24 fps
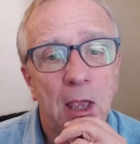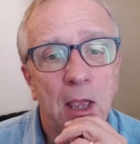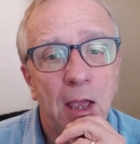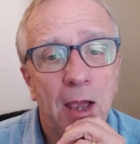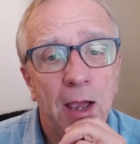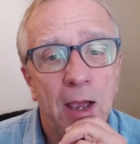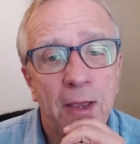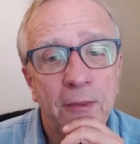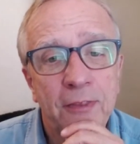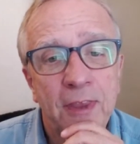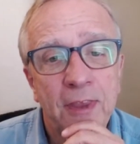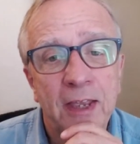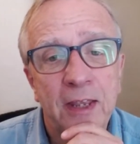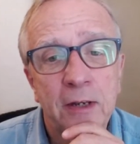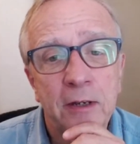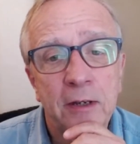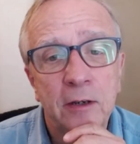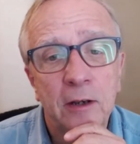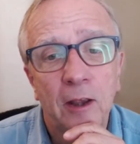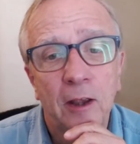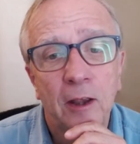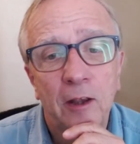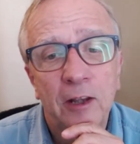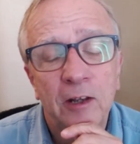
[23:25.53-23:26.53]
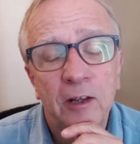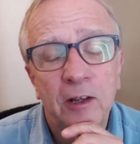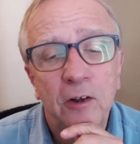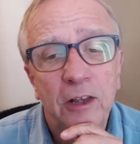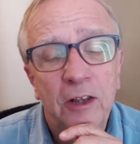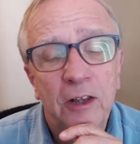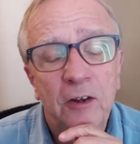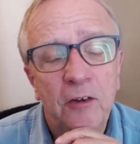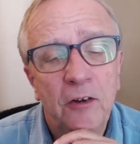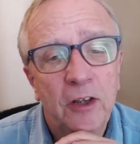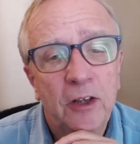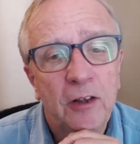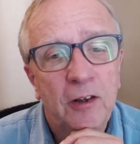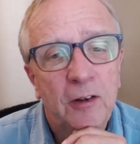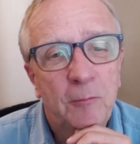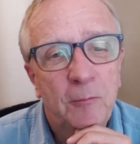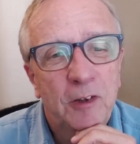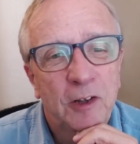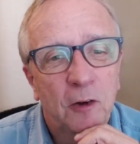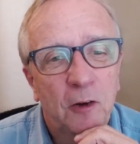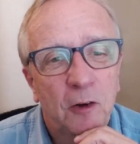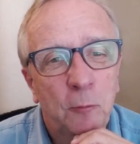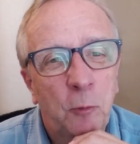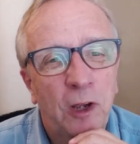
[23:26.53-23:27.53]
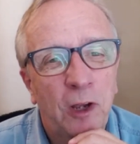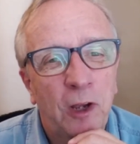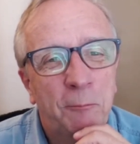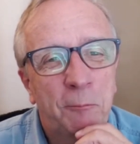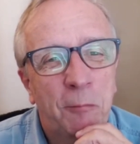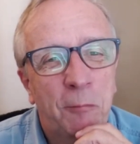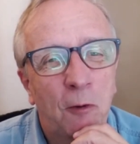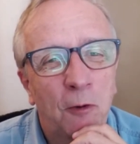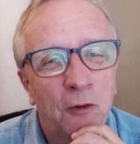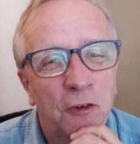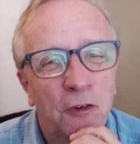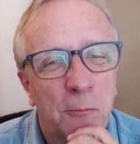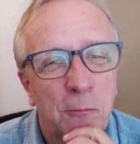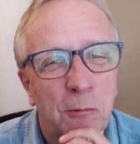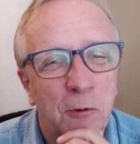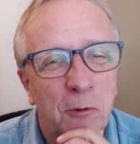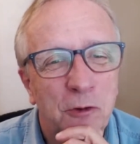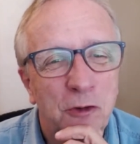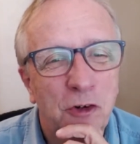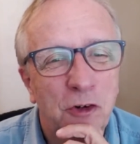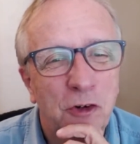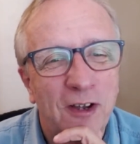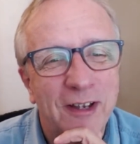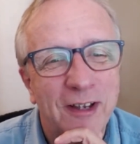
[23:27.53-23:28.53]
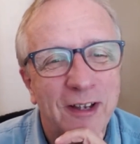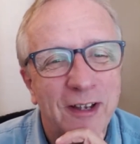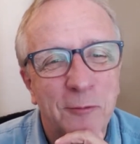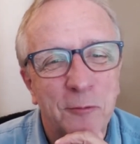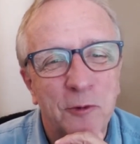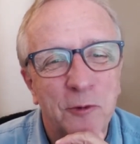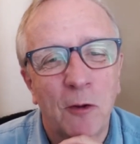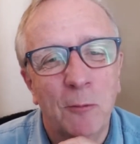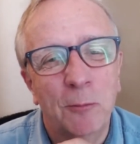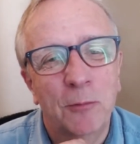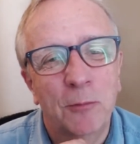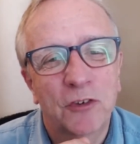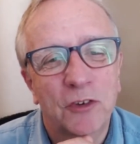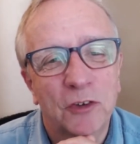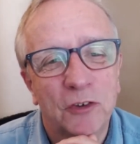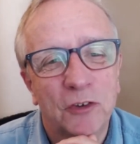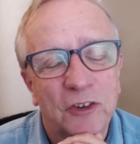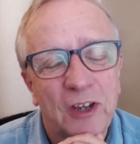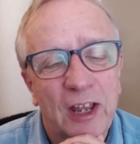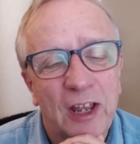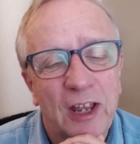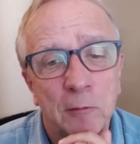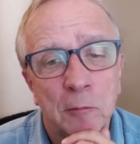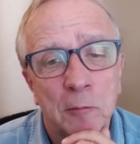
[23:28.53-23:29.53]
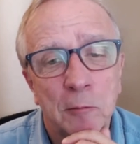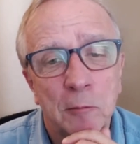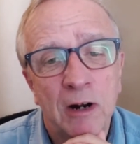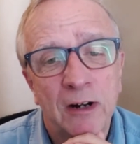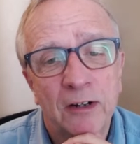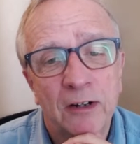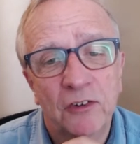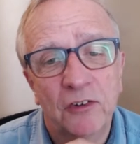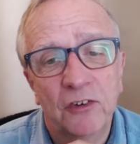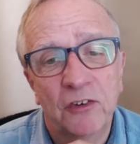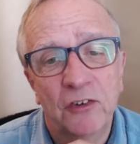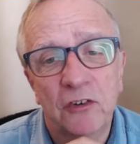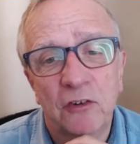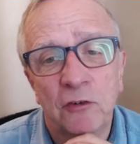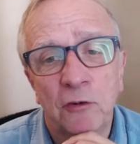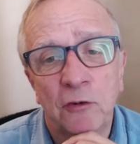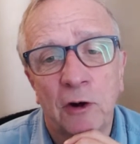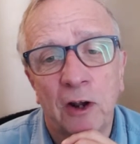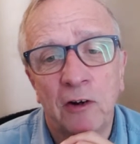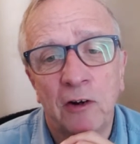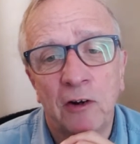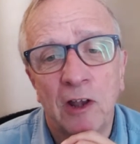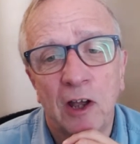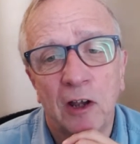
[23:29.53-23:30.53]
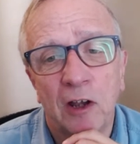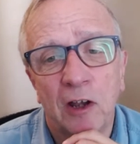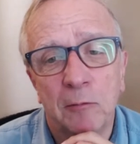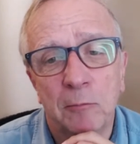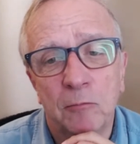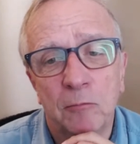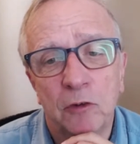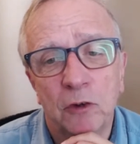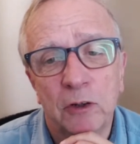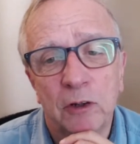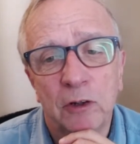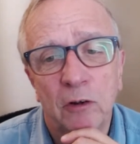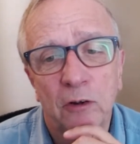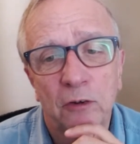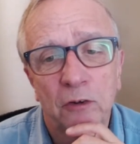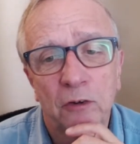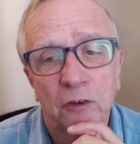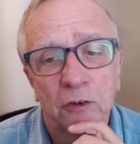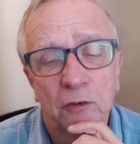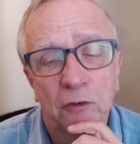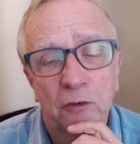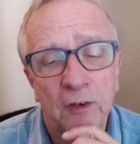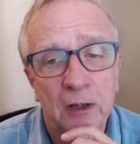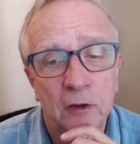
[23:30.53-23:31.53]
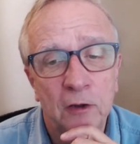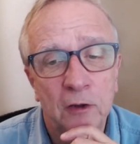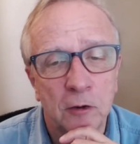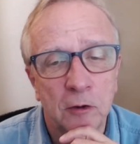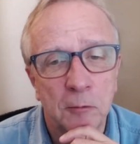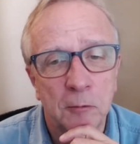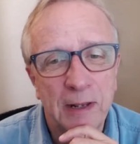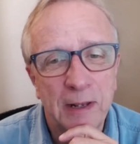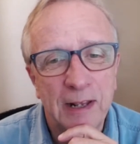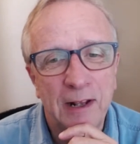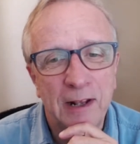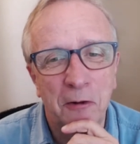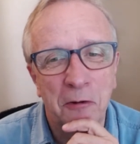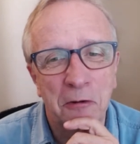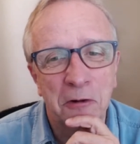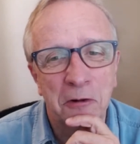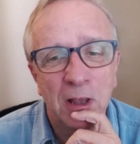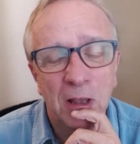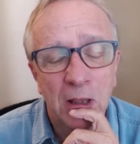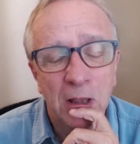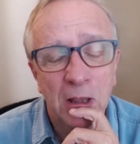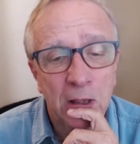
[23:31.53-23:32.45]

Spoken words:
And then, where possible, try and adopt sustainable practice in your own home to enhance its value and appeal.